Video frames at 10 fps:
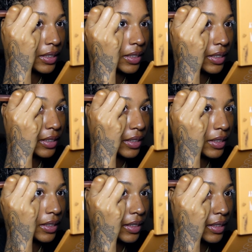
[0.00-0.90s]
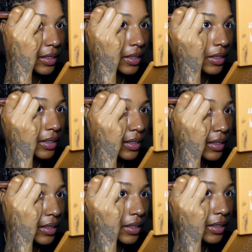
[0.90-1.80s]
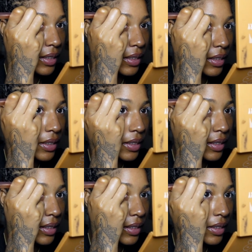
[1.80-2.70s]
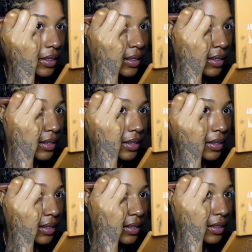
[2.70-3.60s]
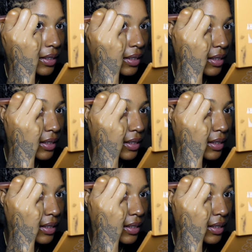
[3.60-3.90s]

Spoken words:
[no speech]